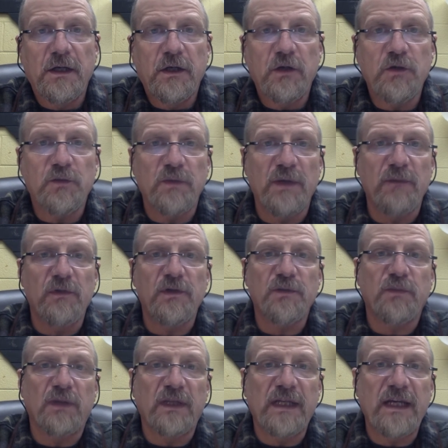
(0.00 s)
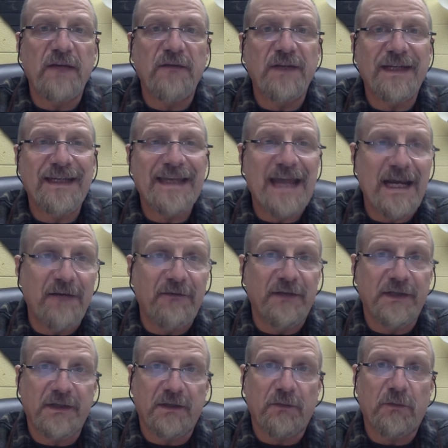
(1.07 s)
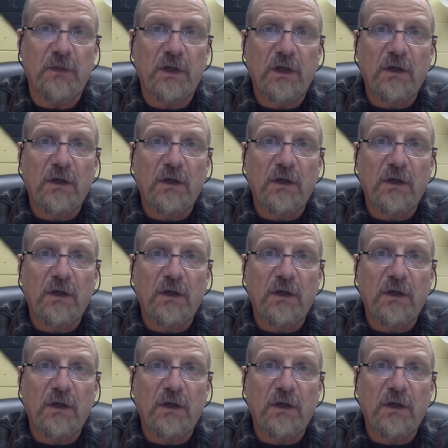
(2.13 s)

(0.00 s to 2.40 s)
whose members believed in nativism,